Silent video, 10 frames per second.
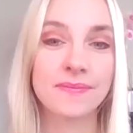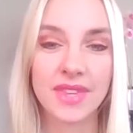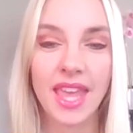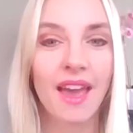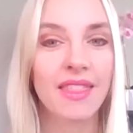
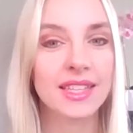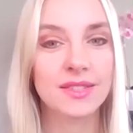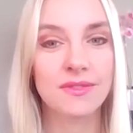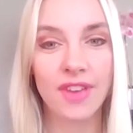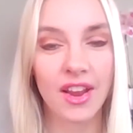Yeah, that's
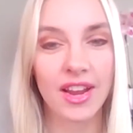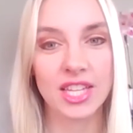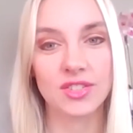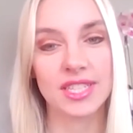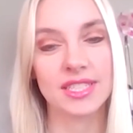very
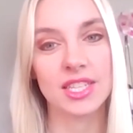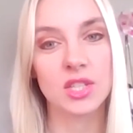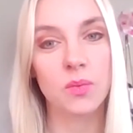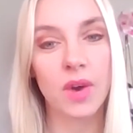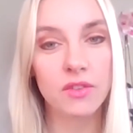interesting. So
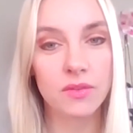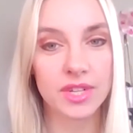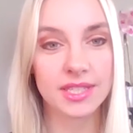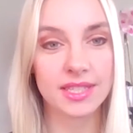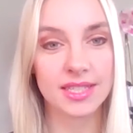one of the
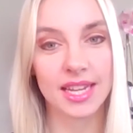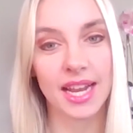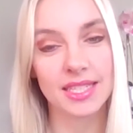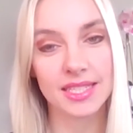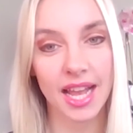reasons that I
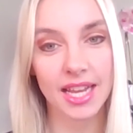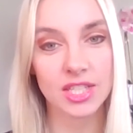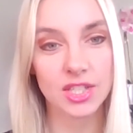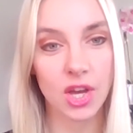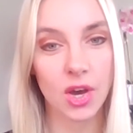decided
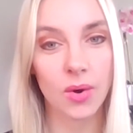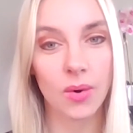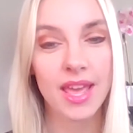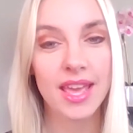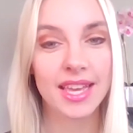to go
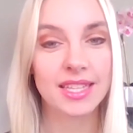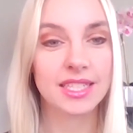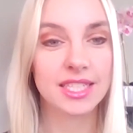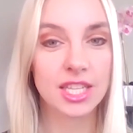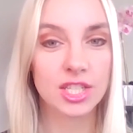into
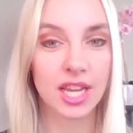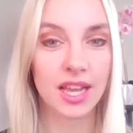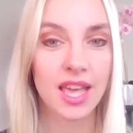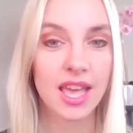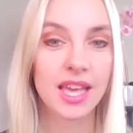teaching
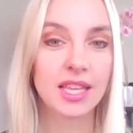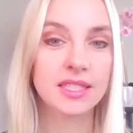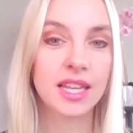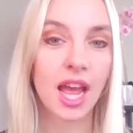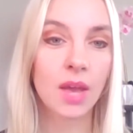is
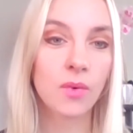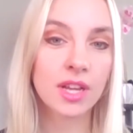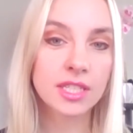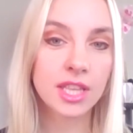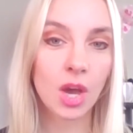that I
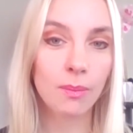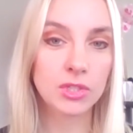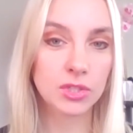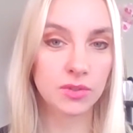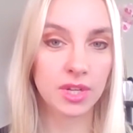wanted the
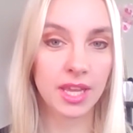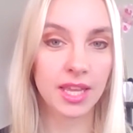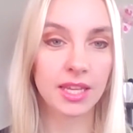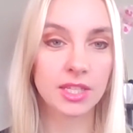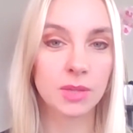
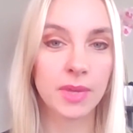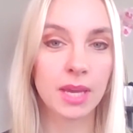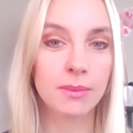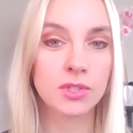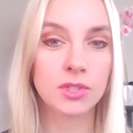opportunity to be
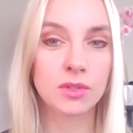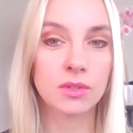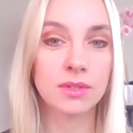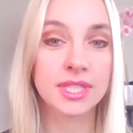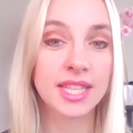able
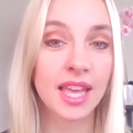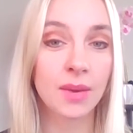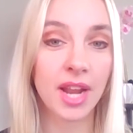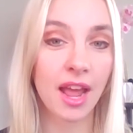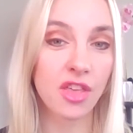to say
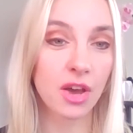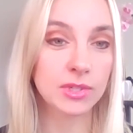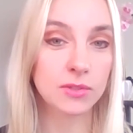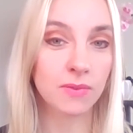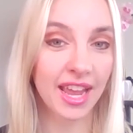what I thought
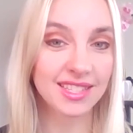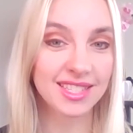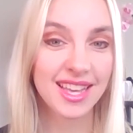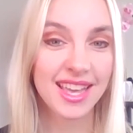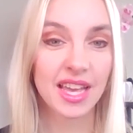was right
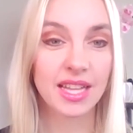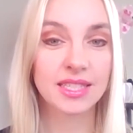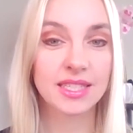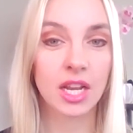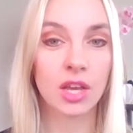
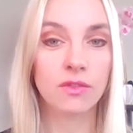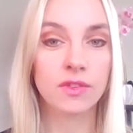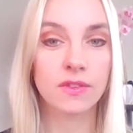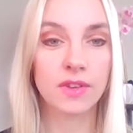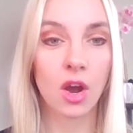instead of
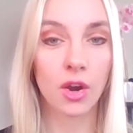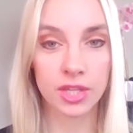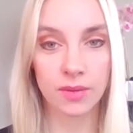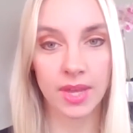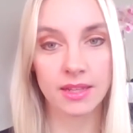
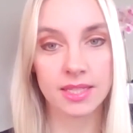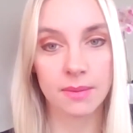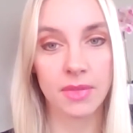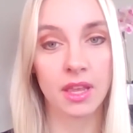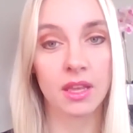arguing
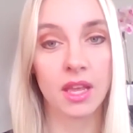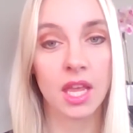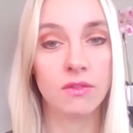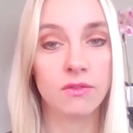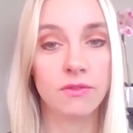something
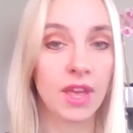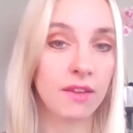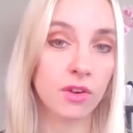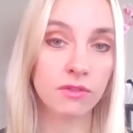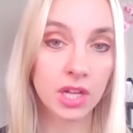in
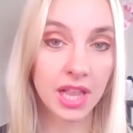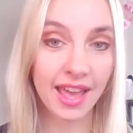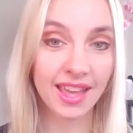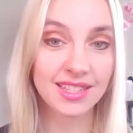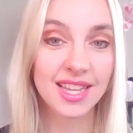favor of a
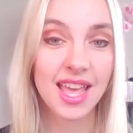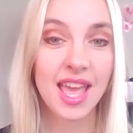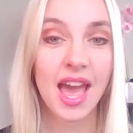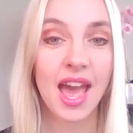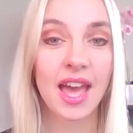client.
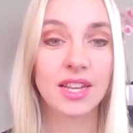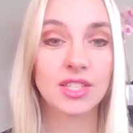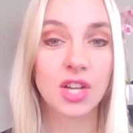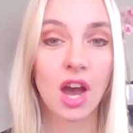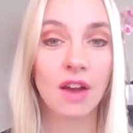And
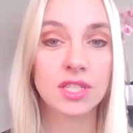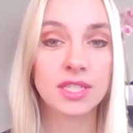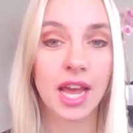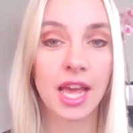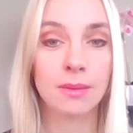
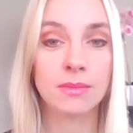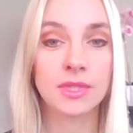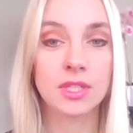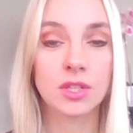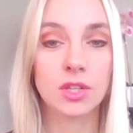
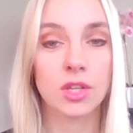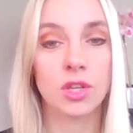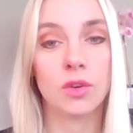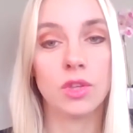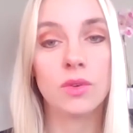oftentimes,
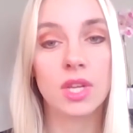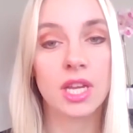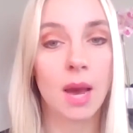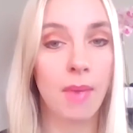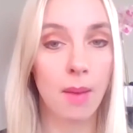you can
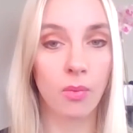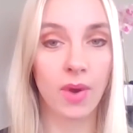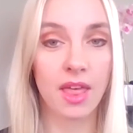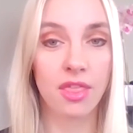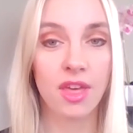come up
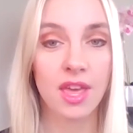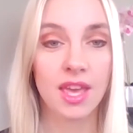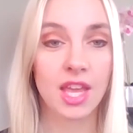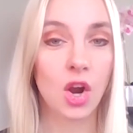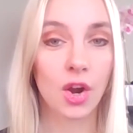with
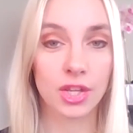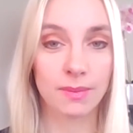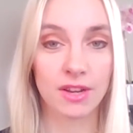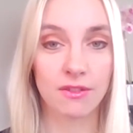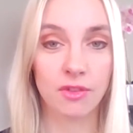an
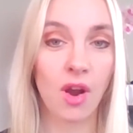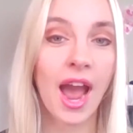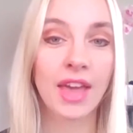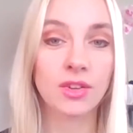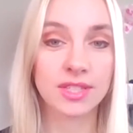argument for
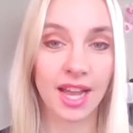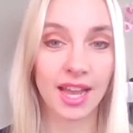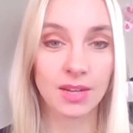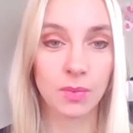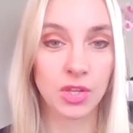either
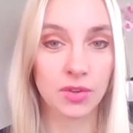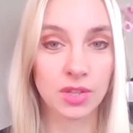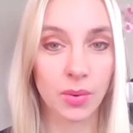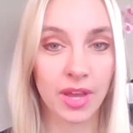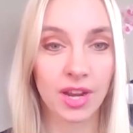side when you're a
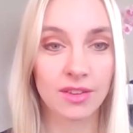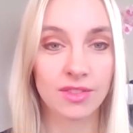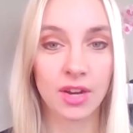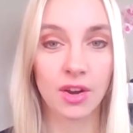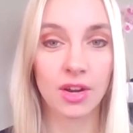lawyer.
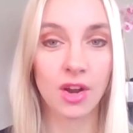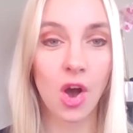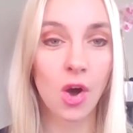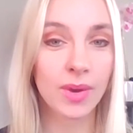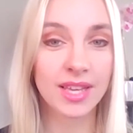There are
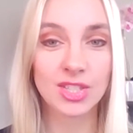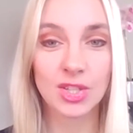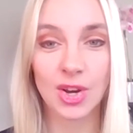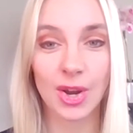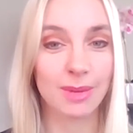always
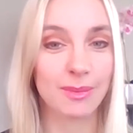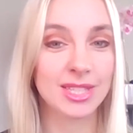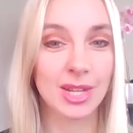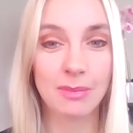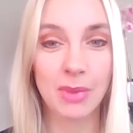good arguments
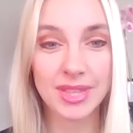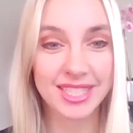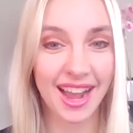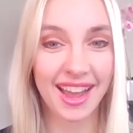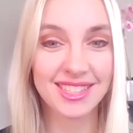on both
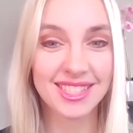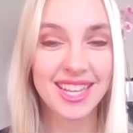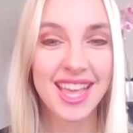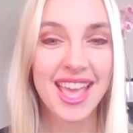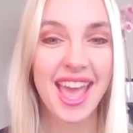sides.
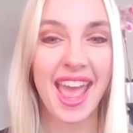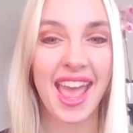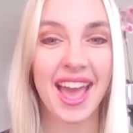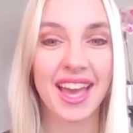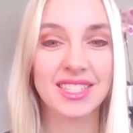
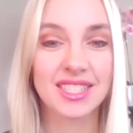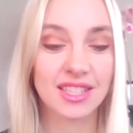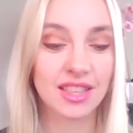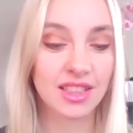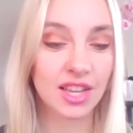And
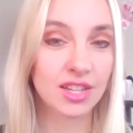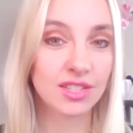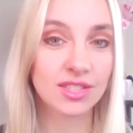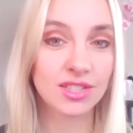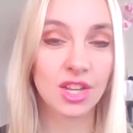
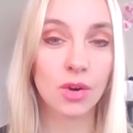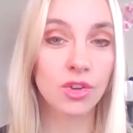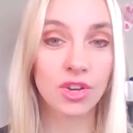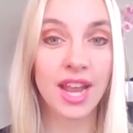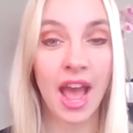there's,
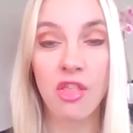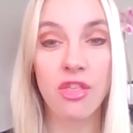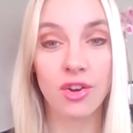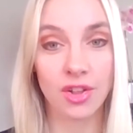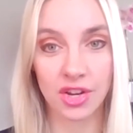good
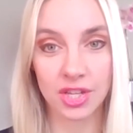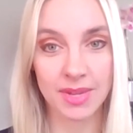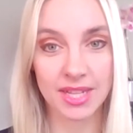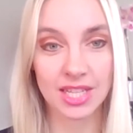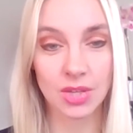ethical
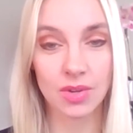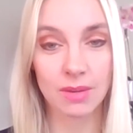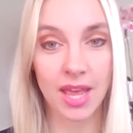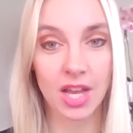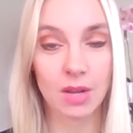arguments that you can
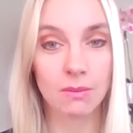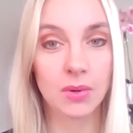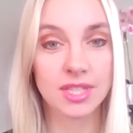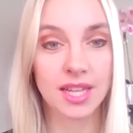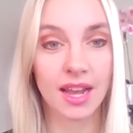make on
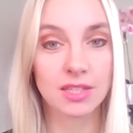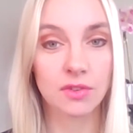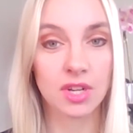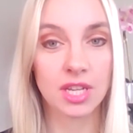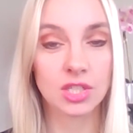both sides for
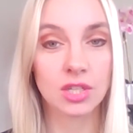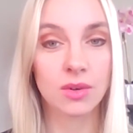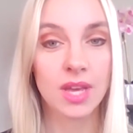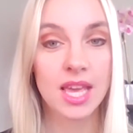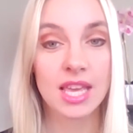an issue,
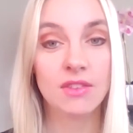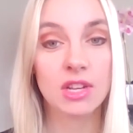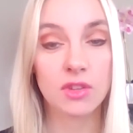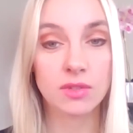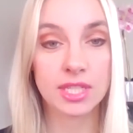even
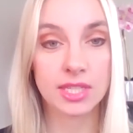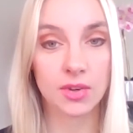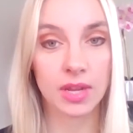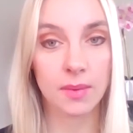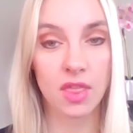if you
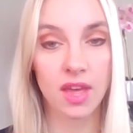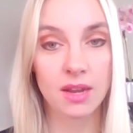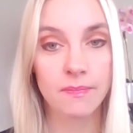disagree with it.